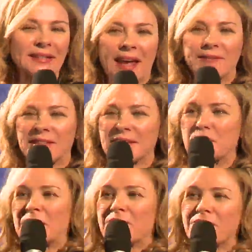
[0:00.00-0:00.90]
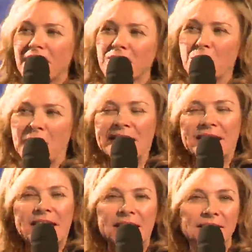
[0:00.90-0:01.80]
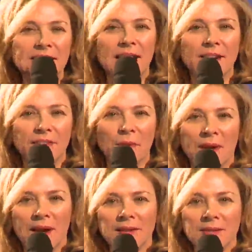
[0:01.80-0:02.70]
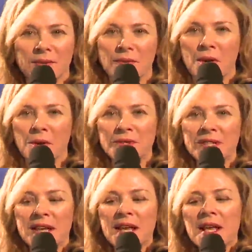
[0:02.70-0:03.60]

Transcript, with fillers: and having this big feather where I tickled everyone under the nose.